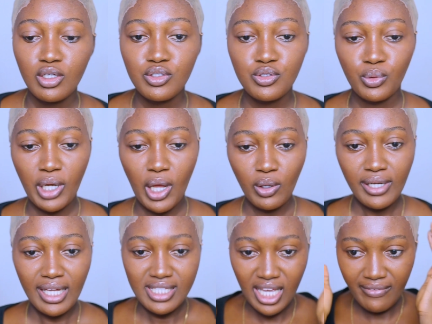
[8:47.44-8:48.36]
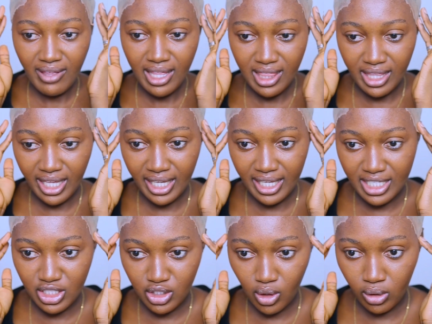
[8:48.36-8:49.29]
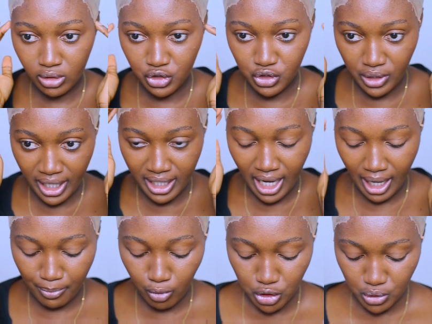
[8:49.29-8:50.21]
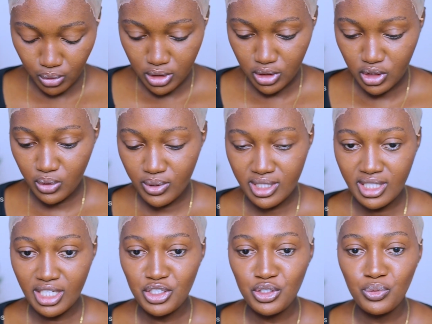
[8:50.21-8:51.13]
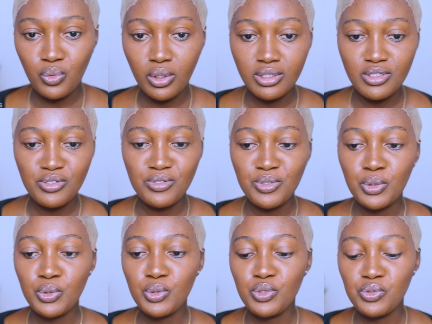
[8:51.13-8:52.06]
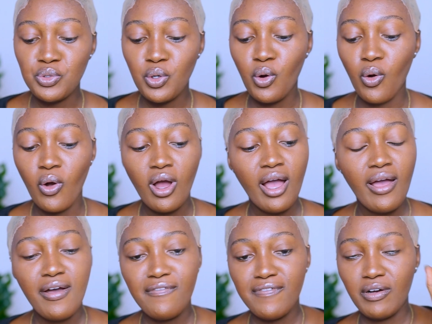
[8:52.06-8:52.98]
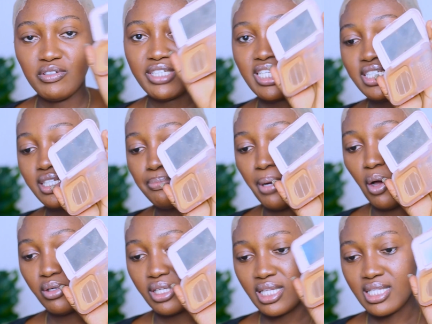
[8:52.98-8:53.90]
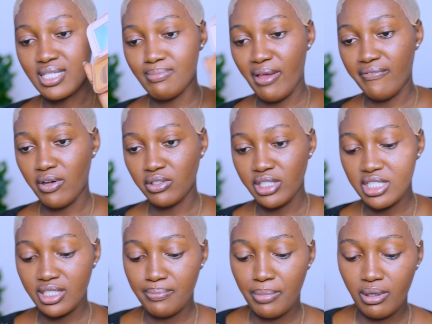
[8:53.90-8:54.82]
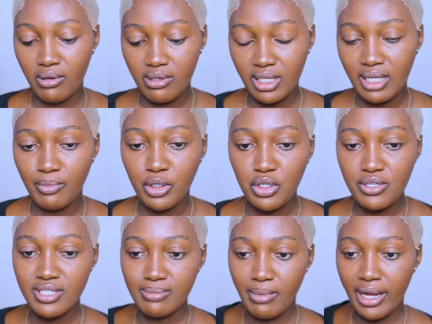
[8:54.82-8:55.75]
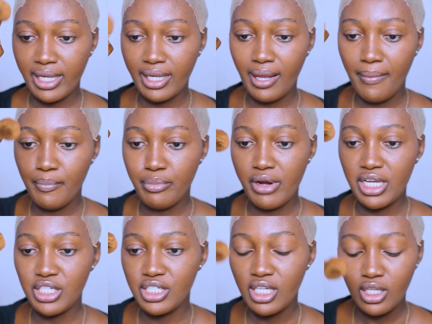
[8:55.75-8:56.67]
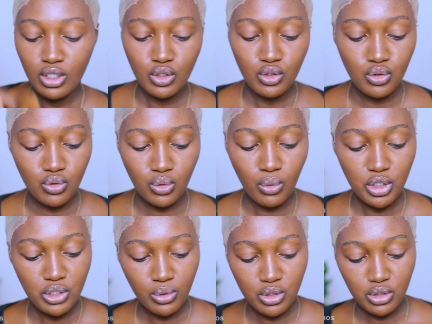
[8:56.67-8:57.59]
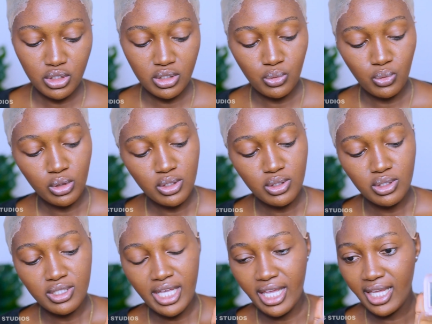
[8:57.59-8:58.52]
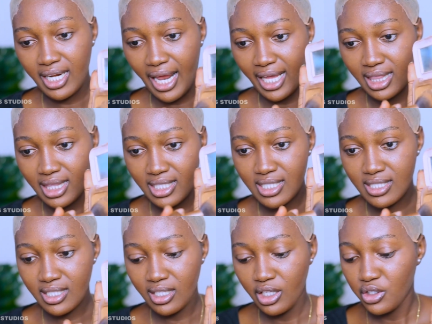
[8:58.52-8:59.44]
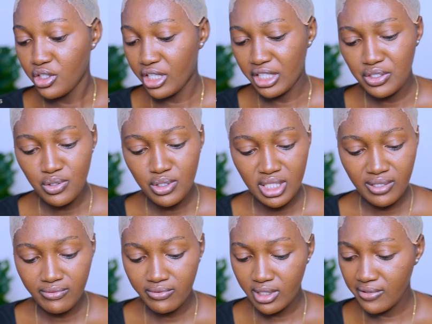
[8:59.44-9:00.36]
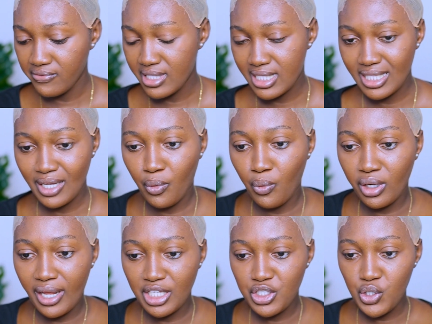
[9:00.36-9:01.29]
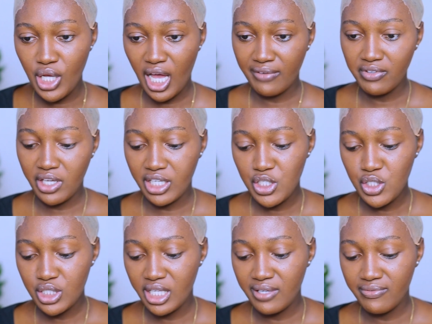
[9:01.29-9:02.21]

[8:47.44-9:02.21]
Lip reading: So now that everything is all dried up, what you want to do is that you want to use your foundation powder. This is my foundation powder, and I'm going to use my brush. So what you want to do is you want to take it like this. You can use it if it's liquid that you have, you can use it.